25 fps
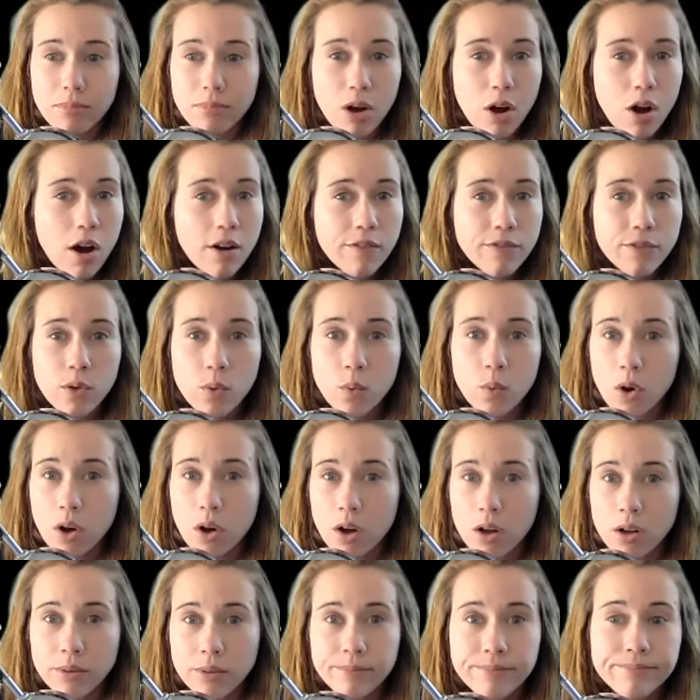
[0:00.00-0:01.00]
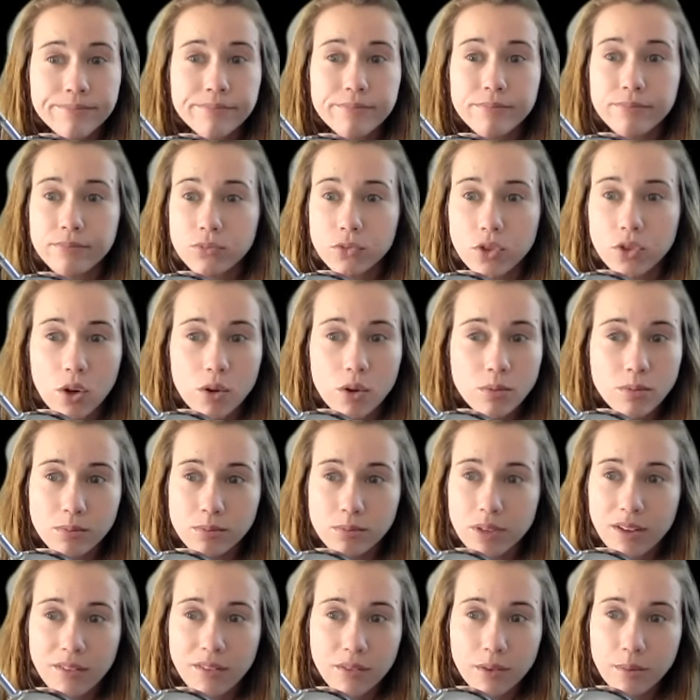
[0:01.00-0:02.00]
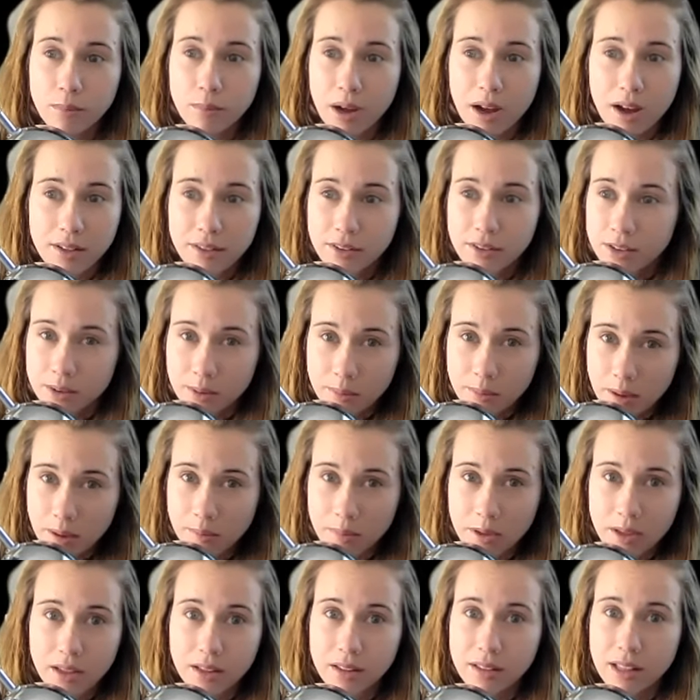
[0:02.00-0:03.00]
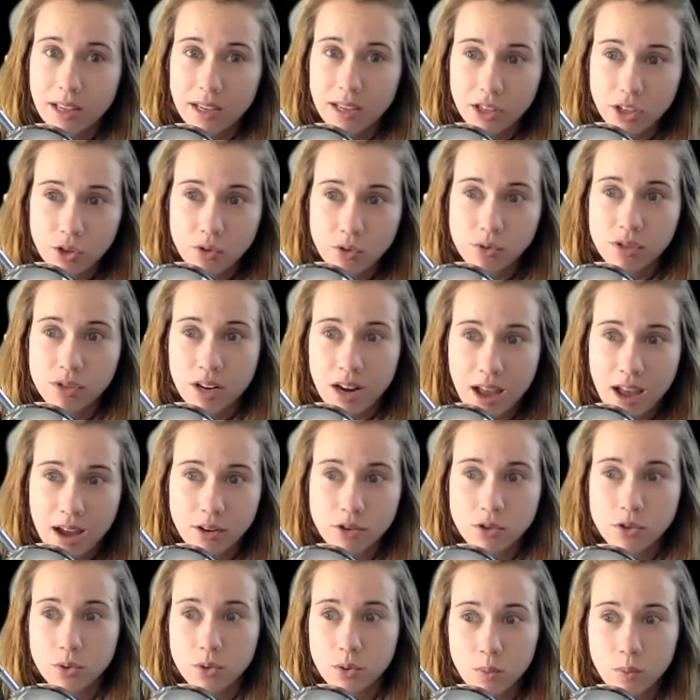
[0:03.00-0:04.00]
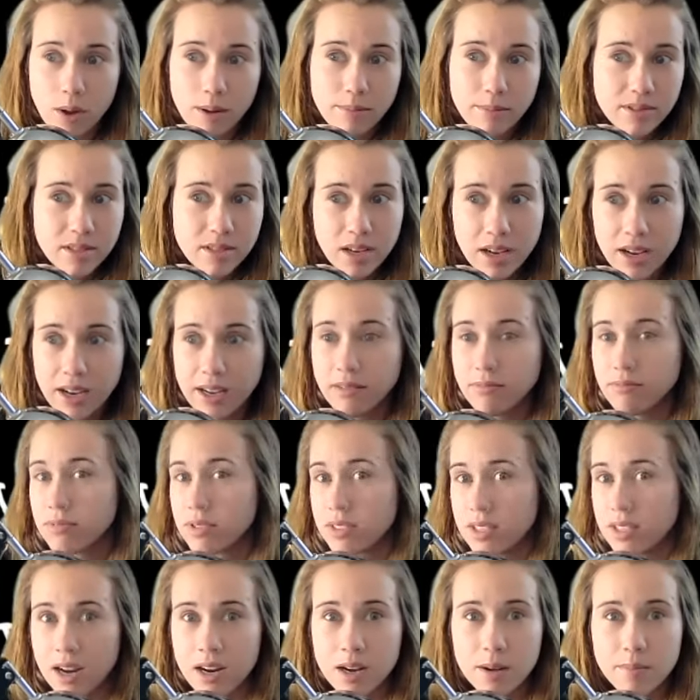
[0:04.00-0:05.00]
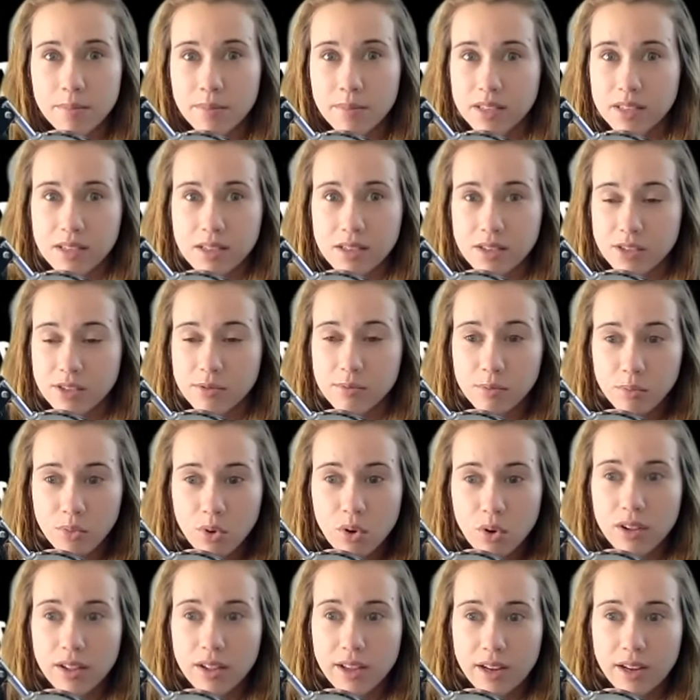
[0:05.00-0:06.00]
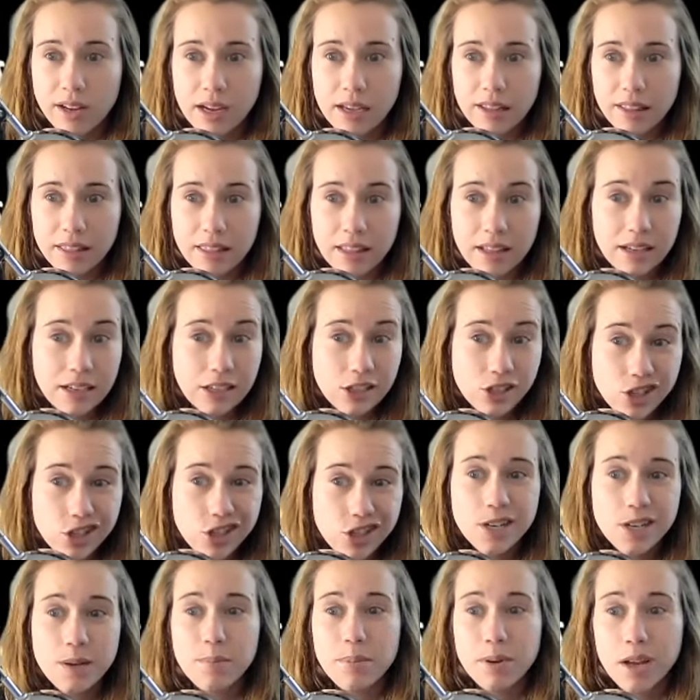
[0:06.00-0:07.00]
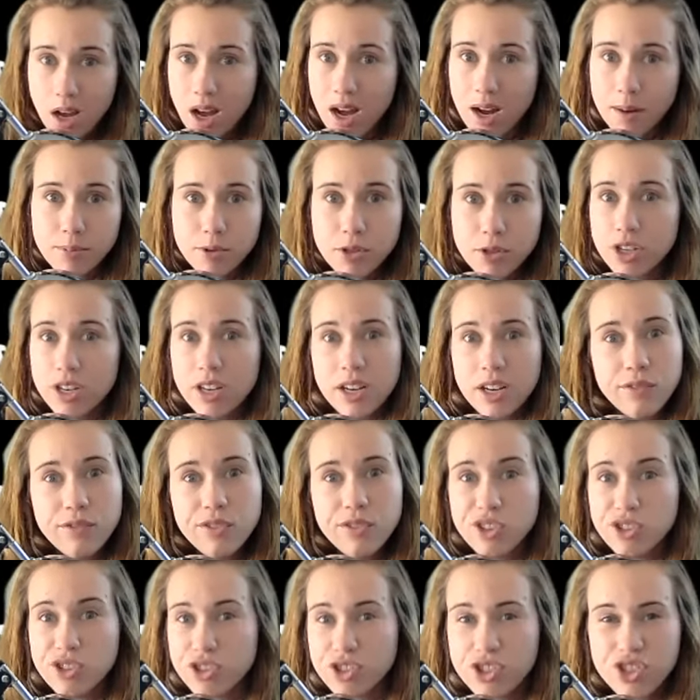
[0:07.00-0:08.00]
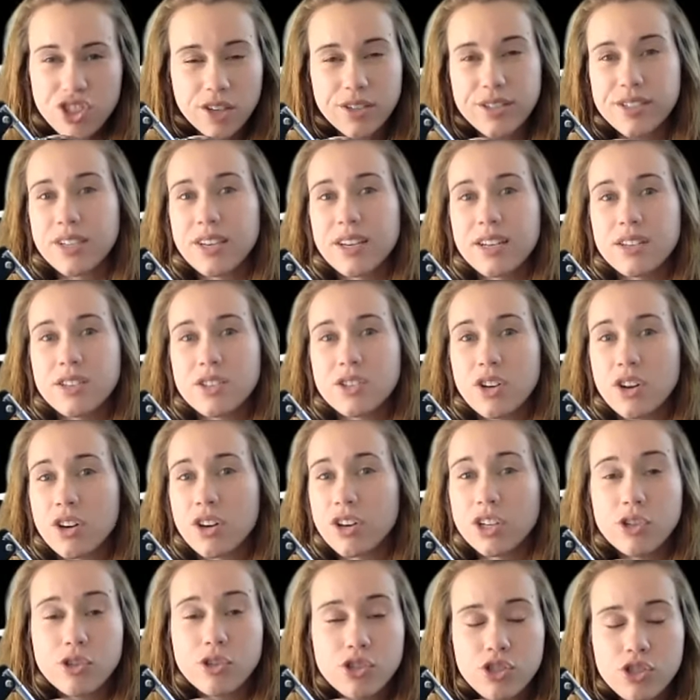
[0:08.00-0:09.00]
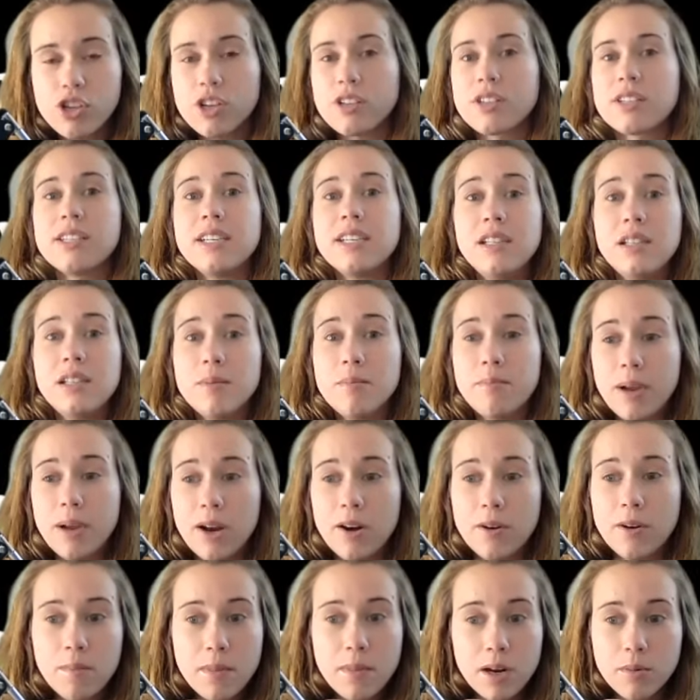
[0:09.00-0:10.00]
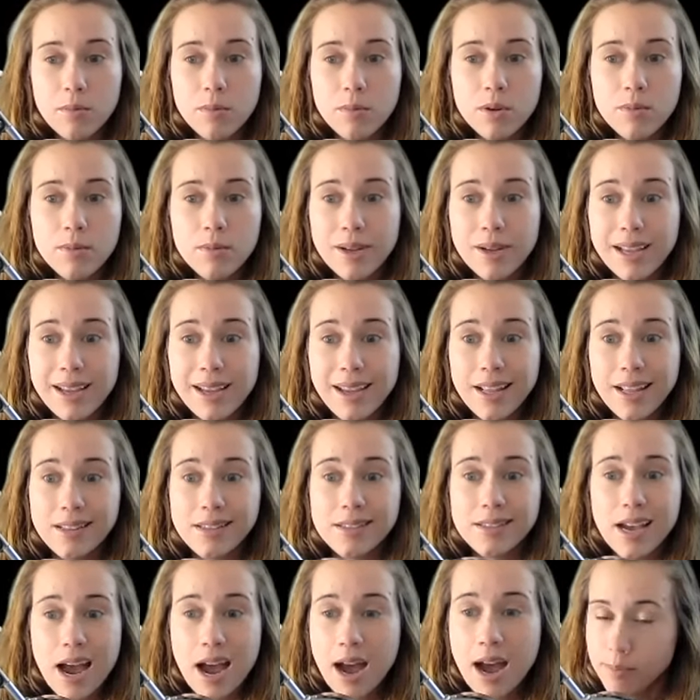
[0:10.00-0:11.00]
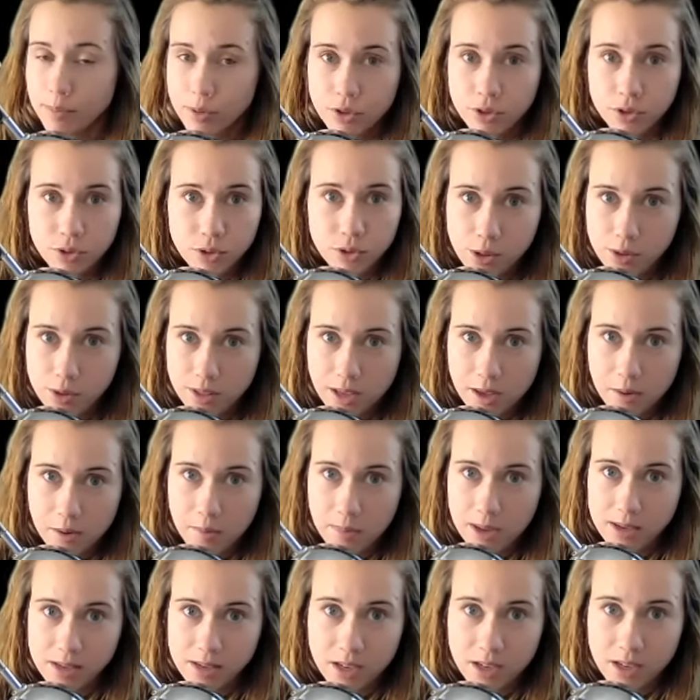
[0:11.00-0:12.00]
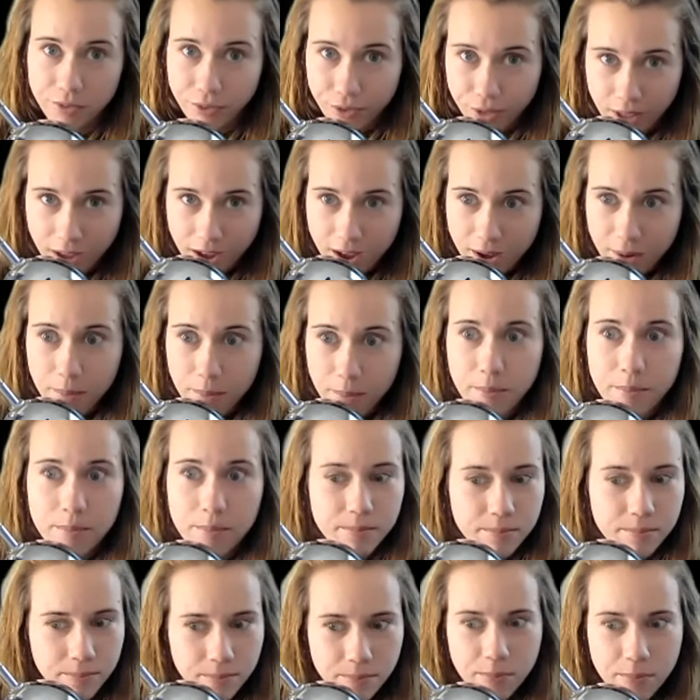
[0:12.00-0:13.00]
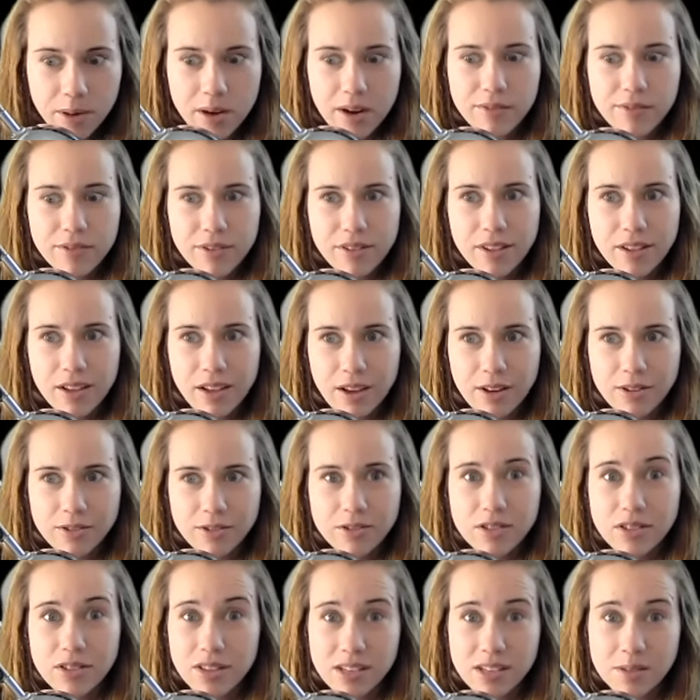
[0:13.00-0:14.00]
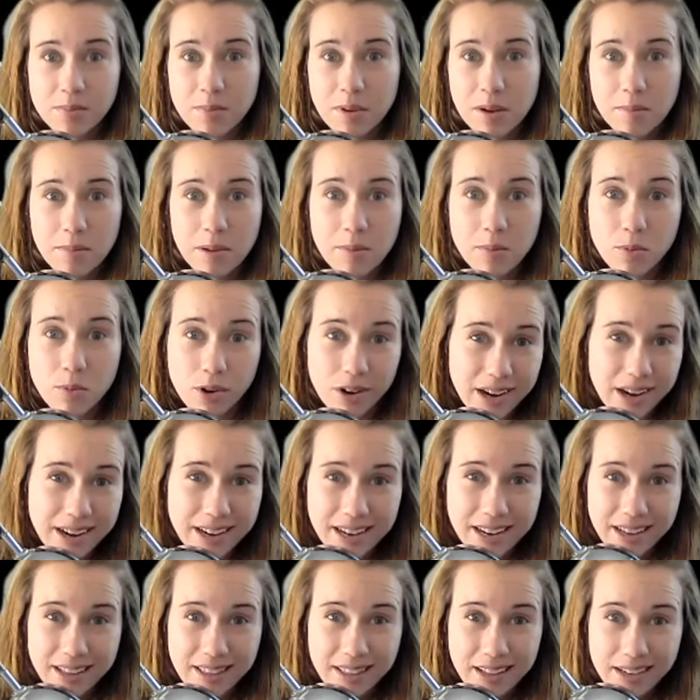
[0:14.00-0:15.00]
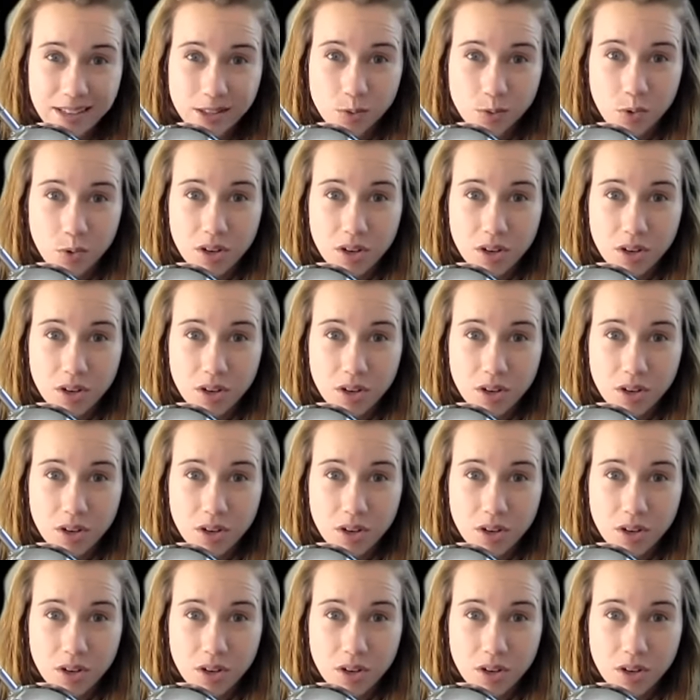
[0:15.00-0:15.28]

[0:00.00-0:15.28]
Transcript: off the wall, don't even bother and maybe like use an actual website setup. This is more like, I think, a cheap option. If you're just getting started, you just need the bare minimum. It's absolutely amazing for that, but everything else, this might be more headache than it's